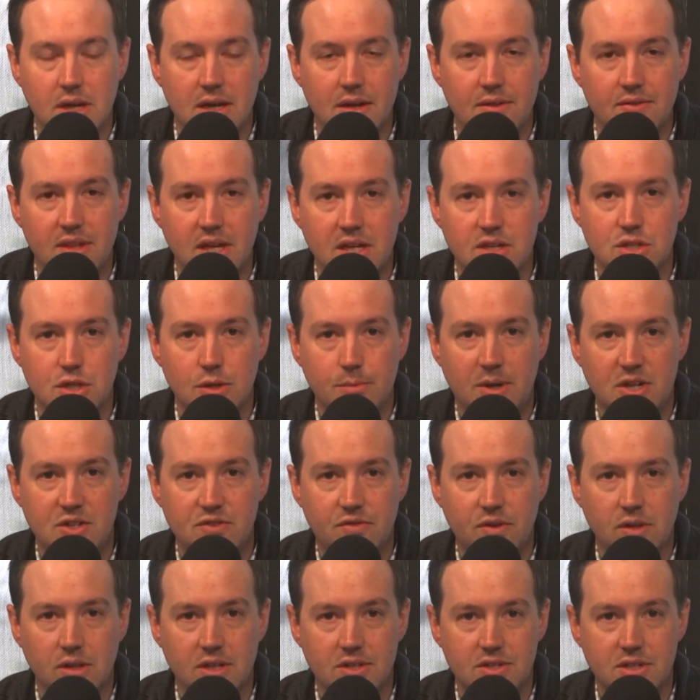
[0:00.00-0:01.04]
Thanks so much
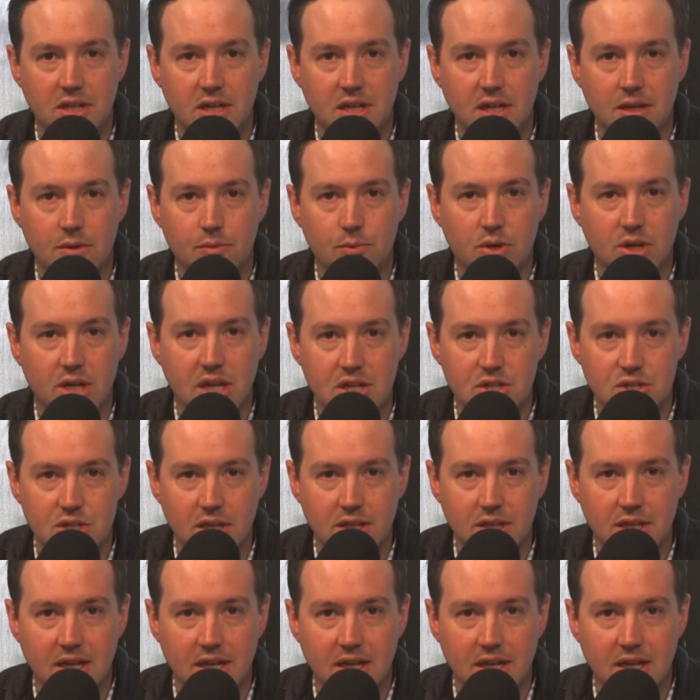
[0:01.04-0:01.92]
for listening, and we'll catch you on the